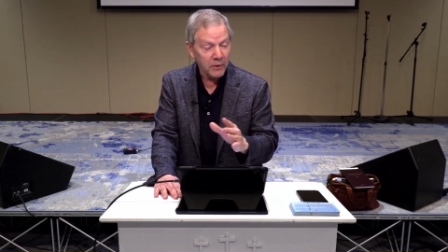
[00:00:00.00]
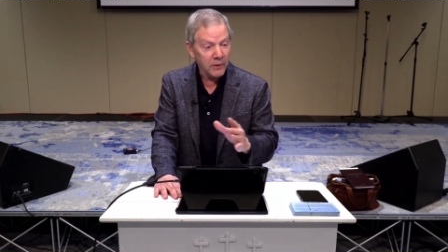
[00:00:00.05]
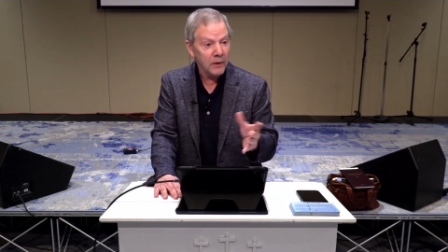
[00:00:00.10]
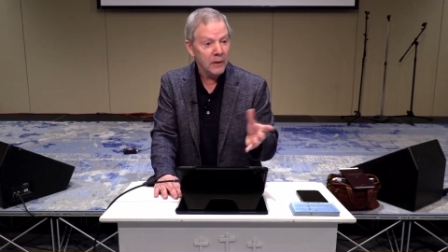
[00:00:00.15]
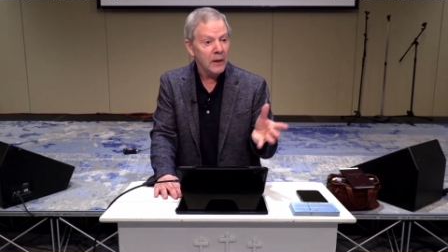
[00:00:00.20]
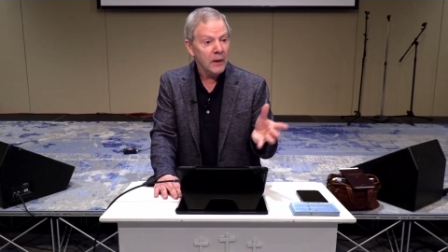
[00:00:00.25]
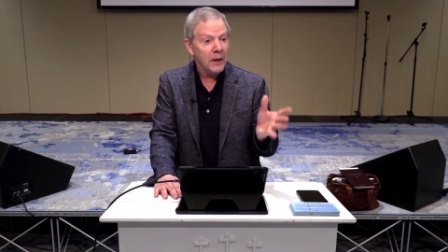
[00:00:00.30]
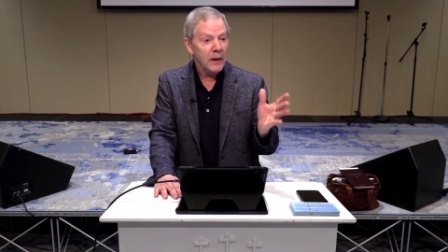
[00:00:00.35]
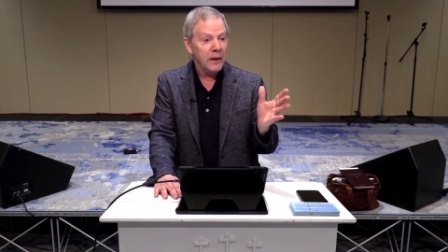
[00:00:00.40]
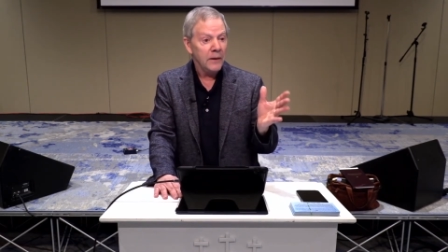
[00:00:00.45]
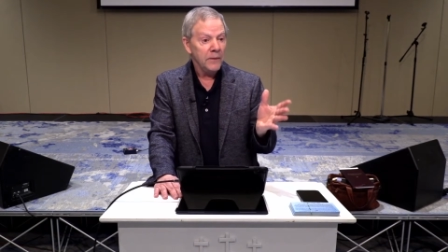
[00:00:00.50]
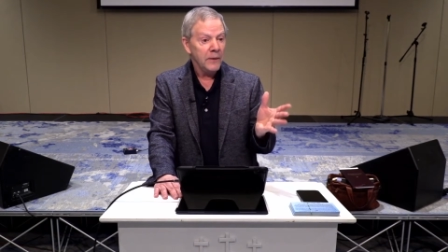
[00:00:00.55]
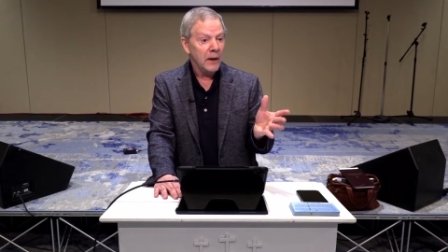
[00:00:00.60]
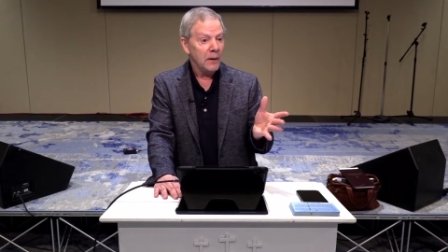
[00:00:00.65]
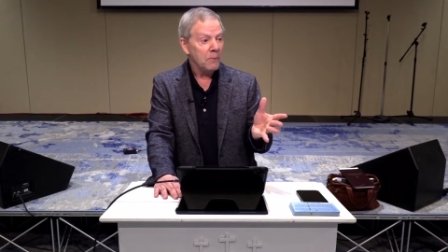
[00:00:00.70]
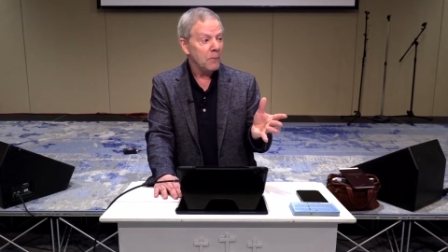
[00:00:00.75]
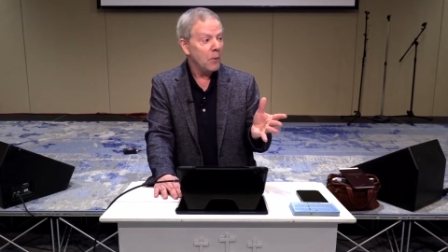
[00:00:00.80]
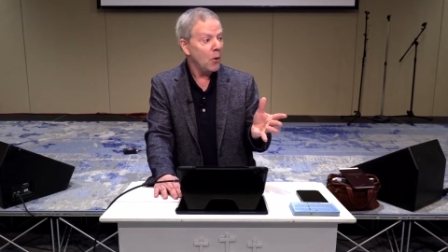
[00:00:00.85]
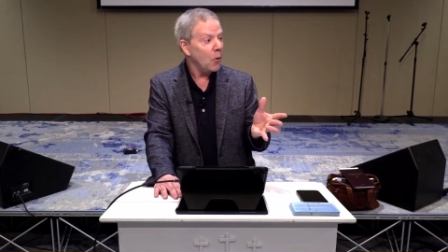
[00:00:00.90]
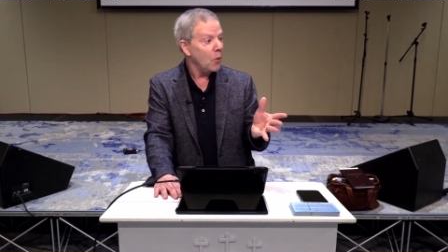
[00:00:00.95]
And in
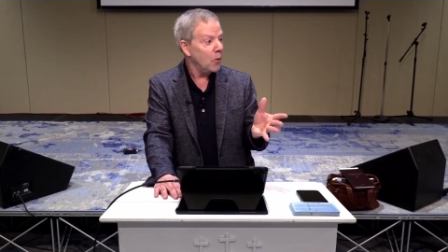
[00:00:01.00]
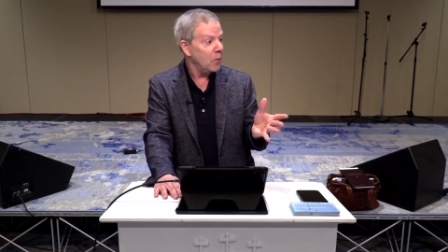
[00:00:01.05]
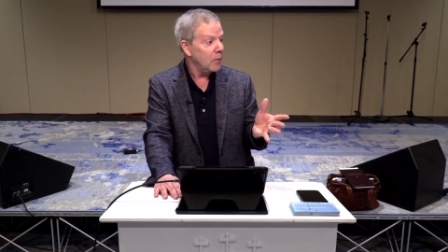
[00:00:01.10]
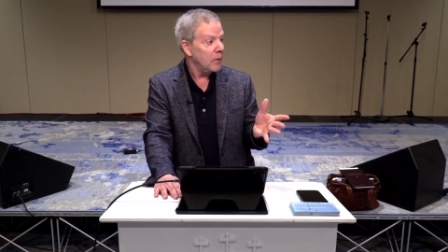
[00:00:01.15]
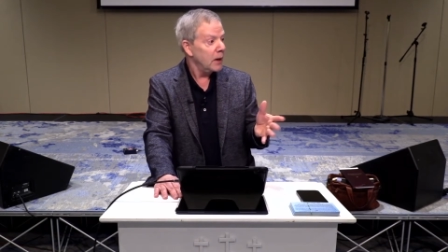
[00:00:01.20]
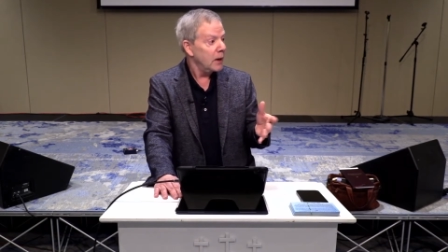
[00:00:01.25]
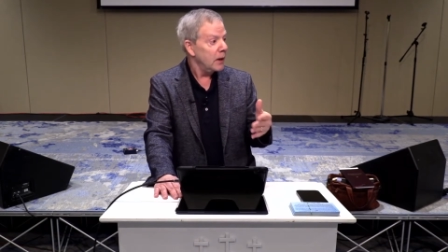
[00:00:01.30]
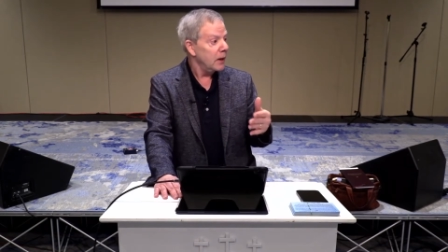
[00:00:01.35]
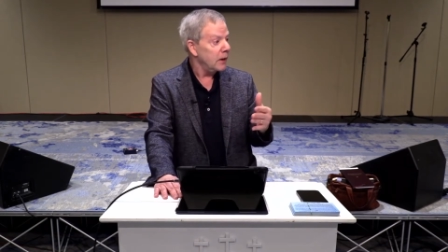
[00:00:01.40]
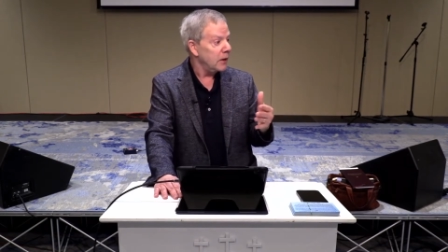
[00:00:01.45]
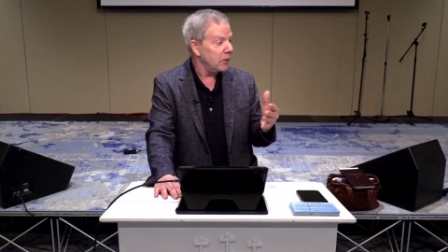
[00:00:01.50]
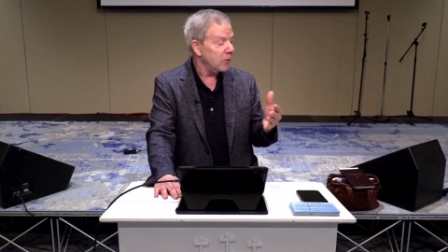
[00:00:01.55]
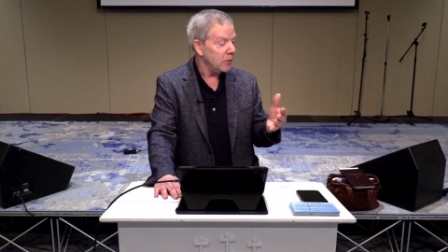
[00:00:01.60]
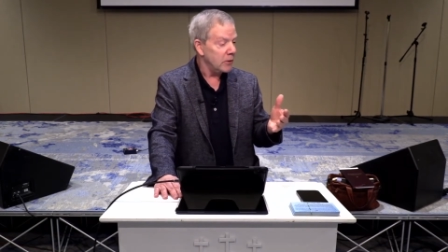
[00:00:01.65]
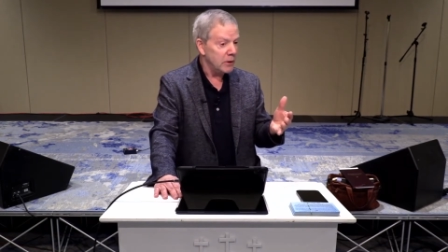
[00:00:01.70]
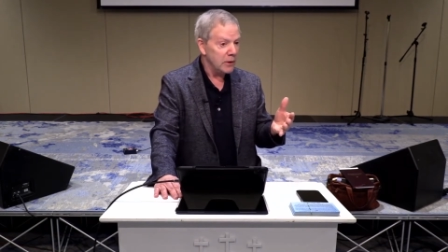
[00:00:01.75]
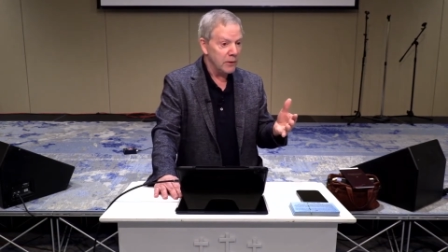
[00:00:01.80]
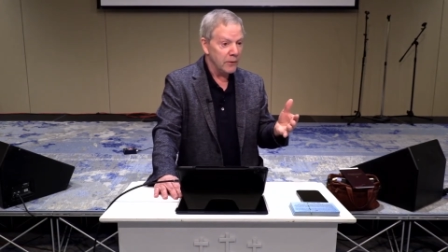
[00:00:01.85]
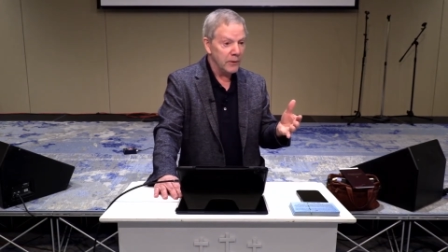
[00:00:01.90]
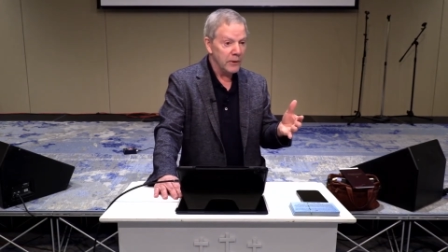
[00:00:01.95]
that poem, he
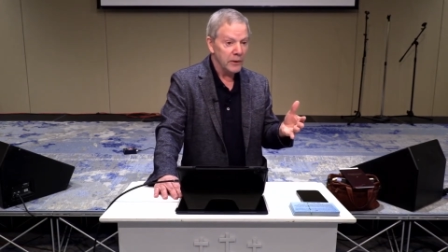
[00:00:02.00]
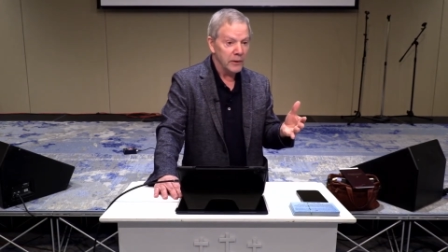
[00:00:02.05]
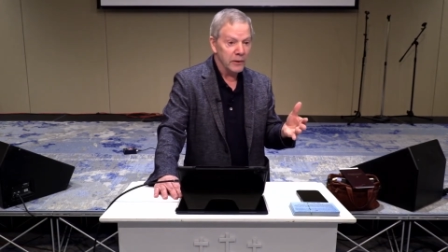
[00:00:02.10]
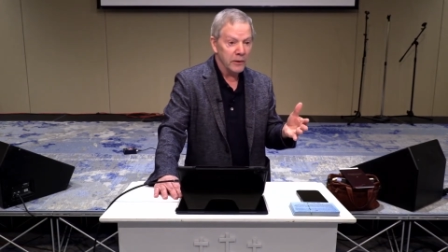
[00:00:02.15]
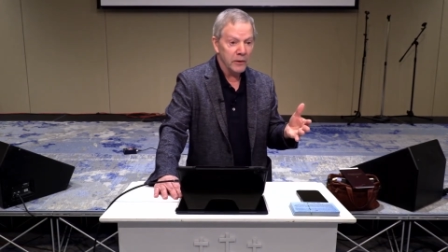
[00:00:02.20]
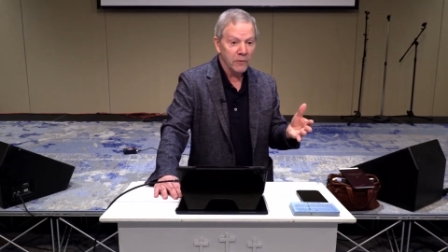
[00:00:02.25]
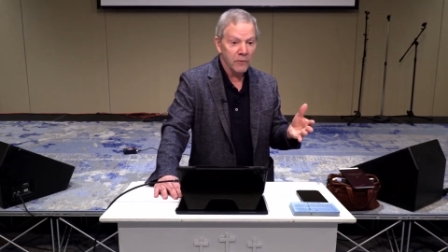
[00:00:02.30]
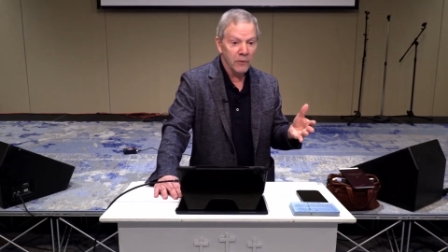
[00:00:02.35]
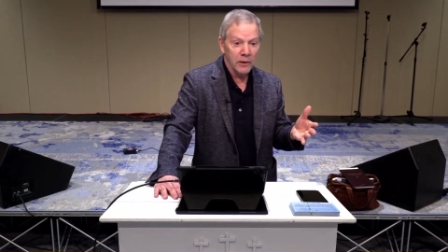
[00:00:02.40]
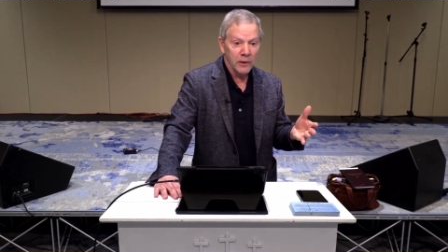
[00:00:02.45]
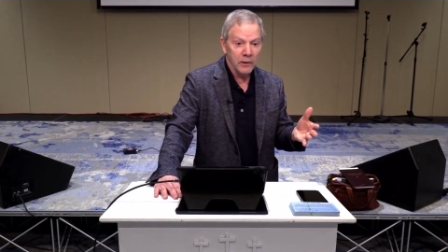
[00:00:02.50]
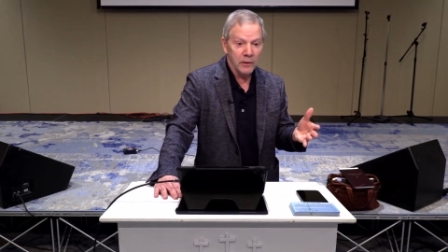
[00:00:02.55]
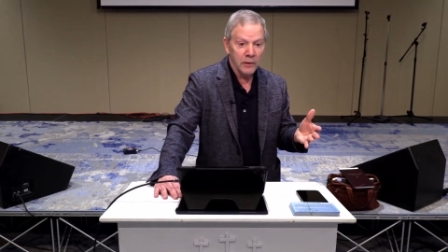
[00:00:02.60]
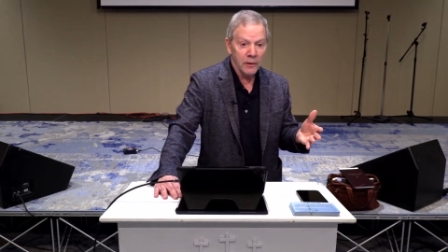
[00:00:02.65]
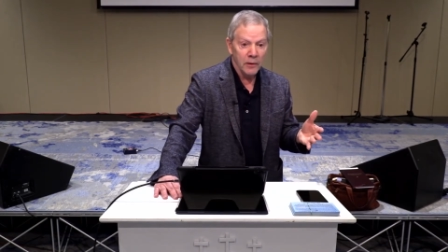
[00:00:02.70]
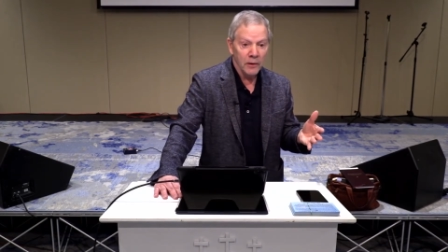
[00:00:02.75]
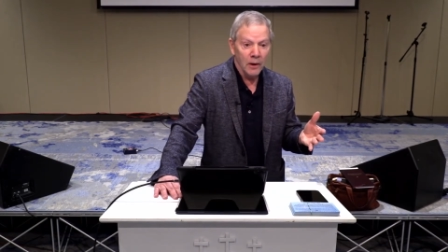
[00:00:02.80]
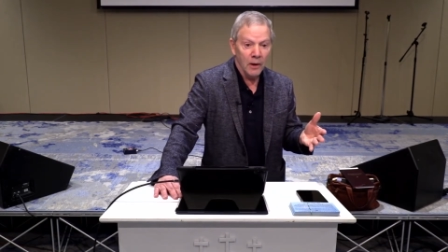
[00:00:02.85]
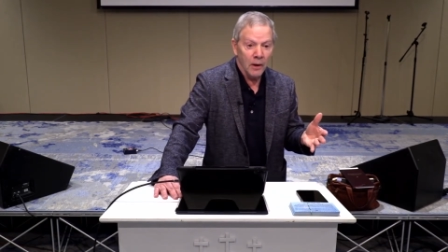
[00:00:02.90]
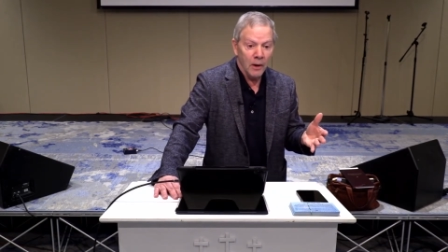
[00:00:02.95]
uses the
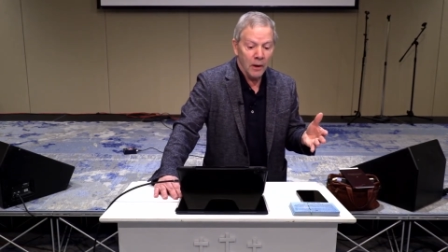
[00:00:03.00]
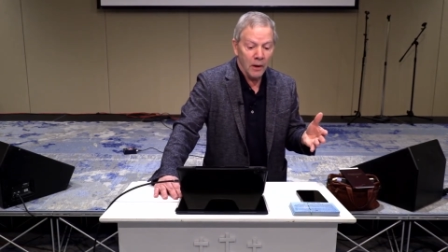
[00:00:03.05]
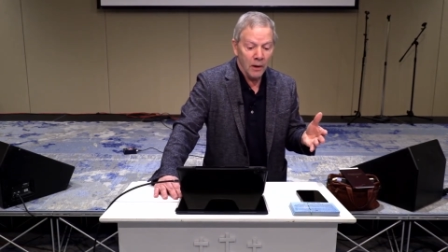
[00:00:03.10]
illustration